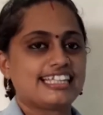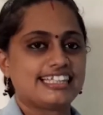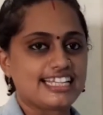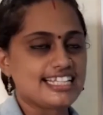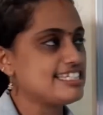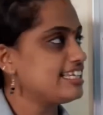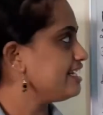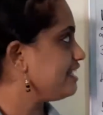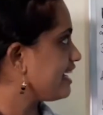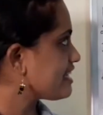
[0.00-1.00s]
That is the
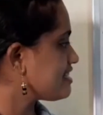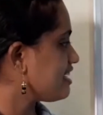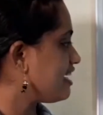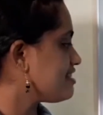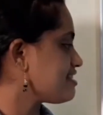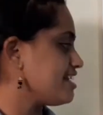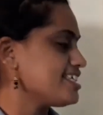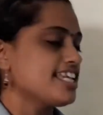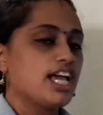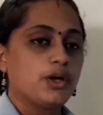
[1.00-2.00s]
next instance
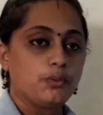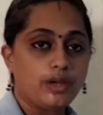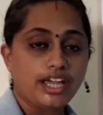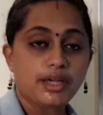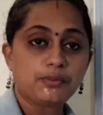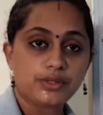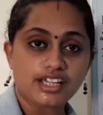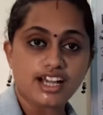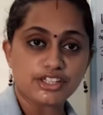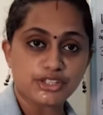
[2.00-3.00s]
where we
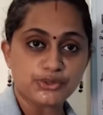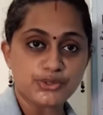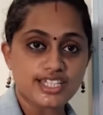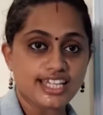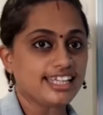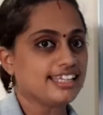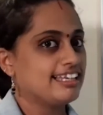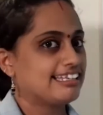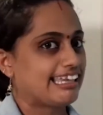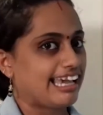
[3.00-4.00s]
are using
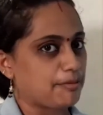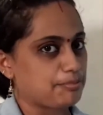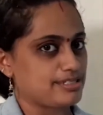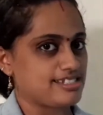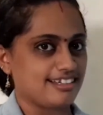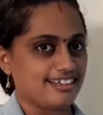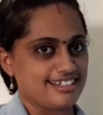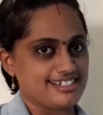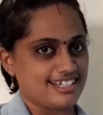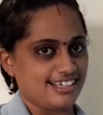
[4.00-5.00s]
capital
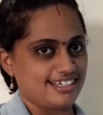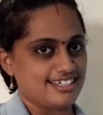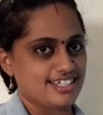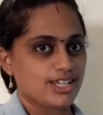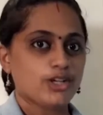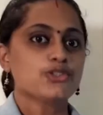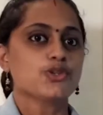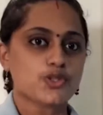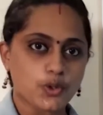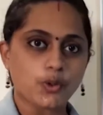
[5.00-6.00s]
letters. So,
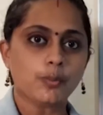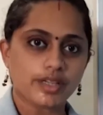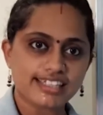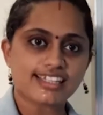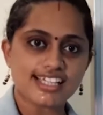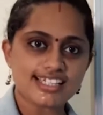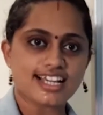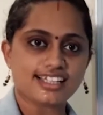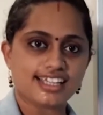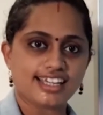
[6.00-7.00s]
so many things
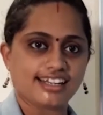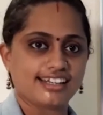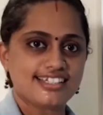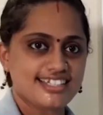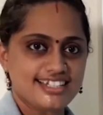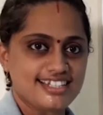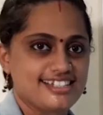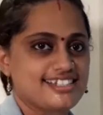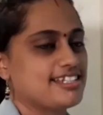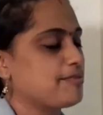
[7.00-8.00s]
are there, isn't
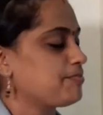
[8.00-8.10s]
it?